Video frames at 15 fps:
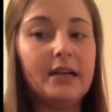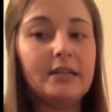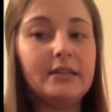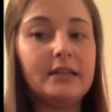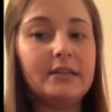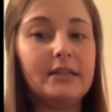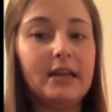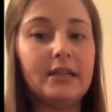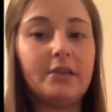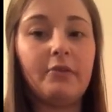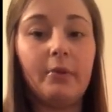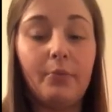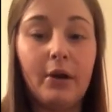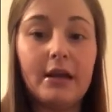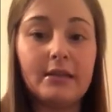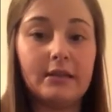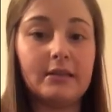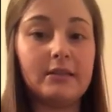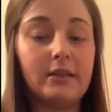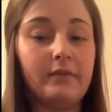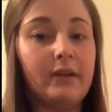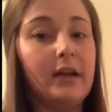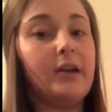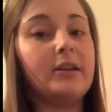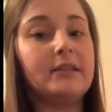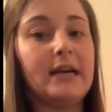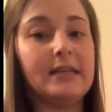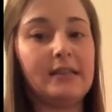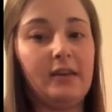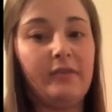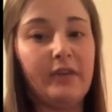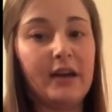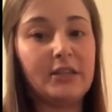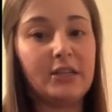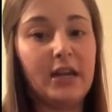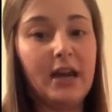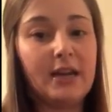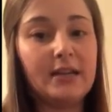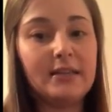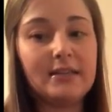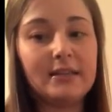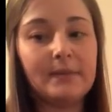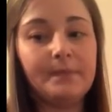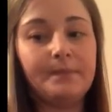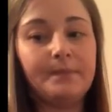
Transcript: to test for presence of necrotizing fasciitis.